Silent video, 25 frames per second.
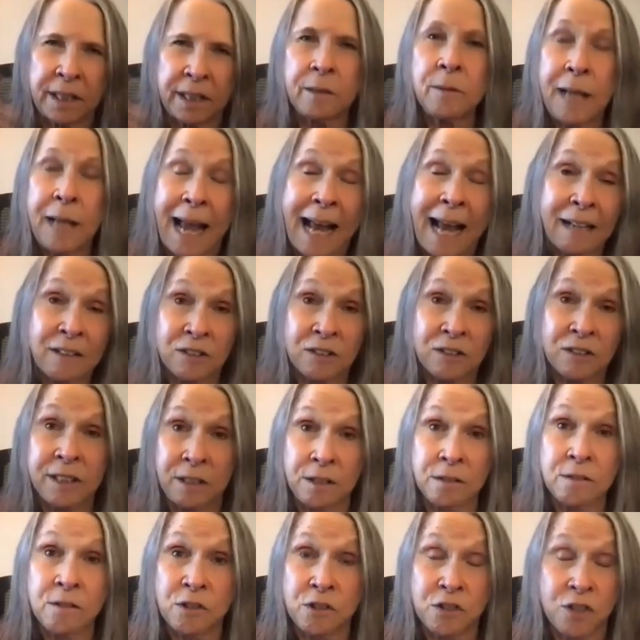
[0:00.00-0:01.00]
It
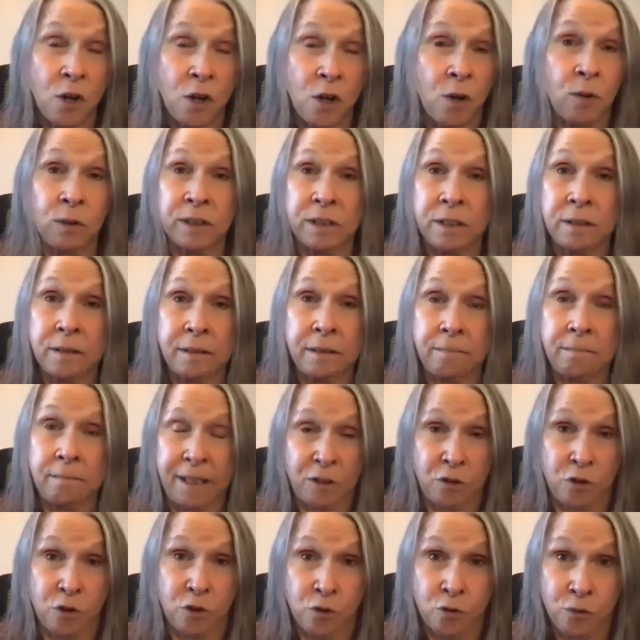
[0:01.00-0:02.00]
actually sold
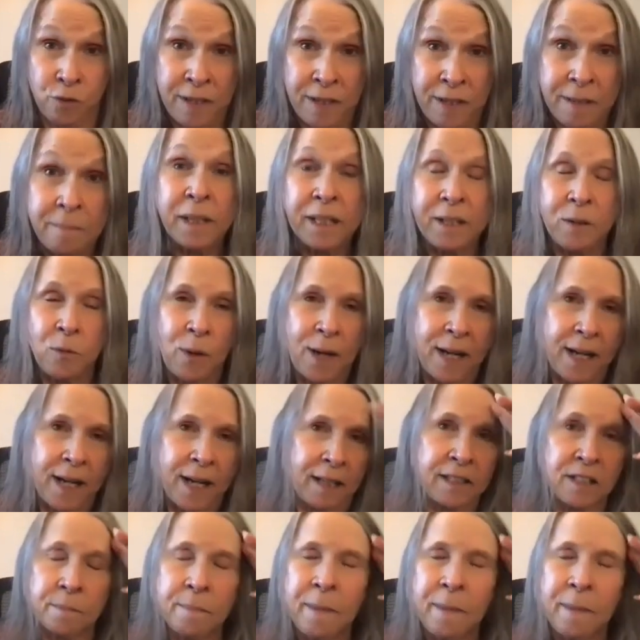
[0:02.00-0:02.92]
extremely well.